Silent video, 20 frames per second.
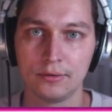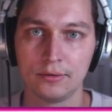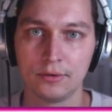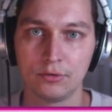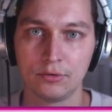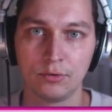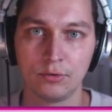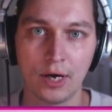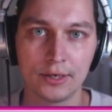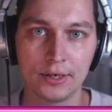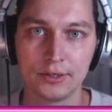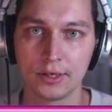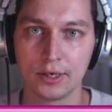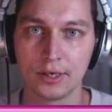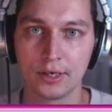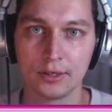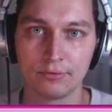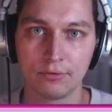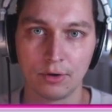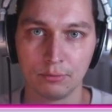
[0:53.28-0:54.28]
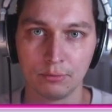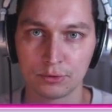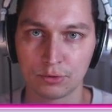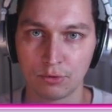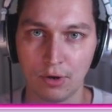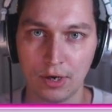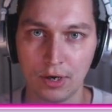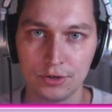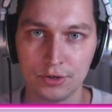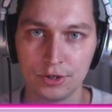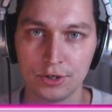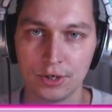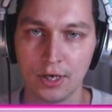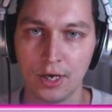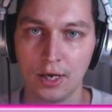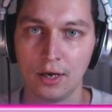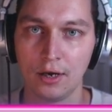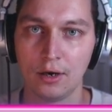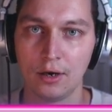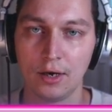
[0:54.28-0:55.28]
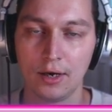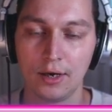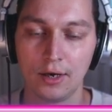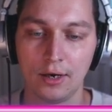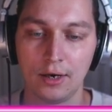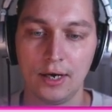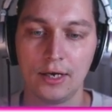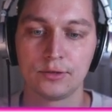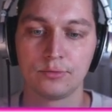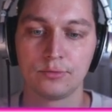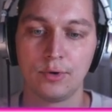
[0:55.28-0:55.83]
writing it from scratch as